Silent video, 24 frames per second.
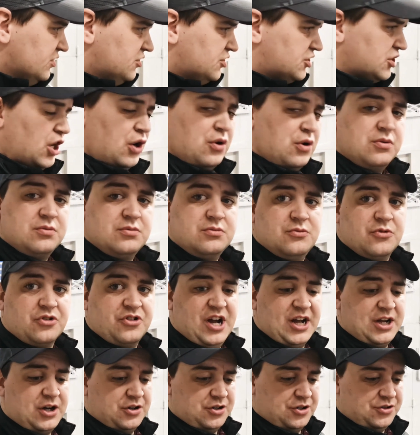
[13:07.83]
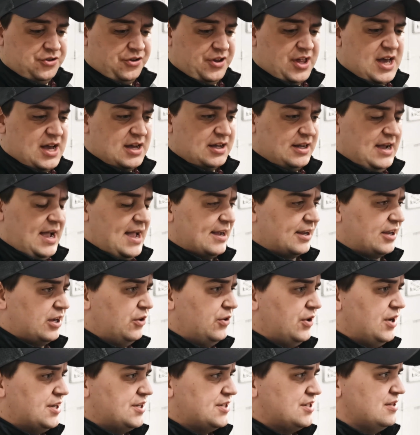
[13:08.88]
So, I'm crack on and do that, and get it
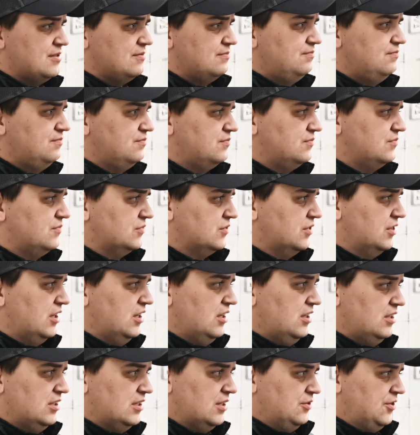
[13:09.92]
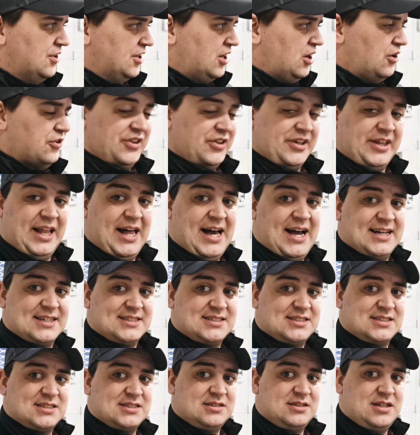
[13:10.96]
coated, and you coat the
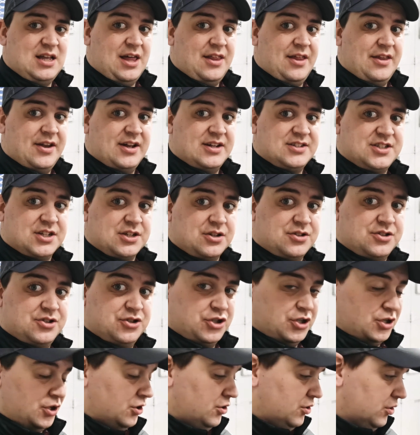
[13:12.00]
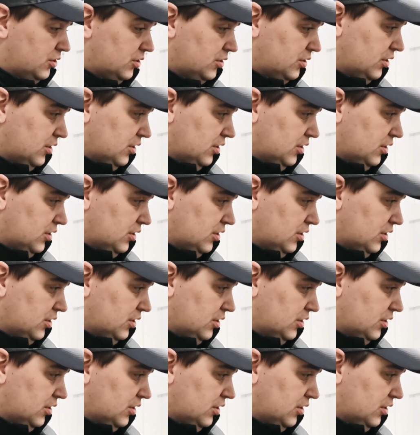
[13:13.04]
glass, and then that's it, good to go.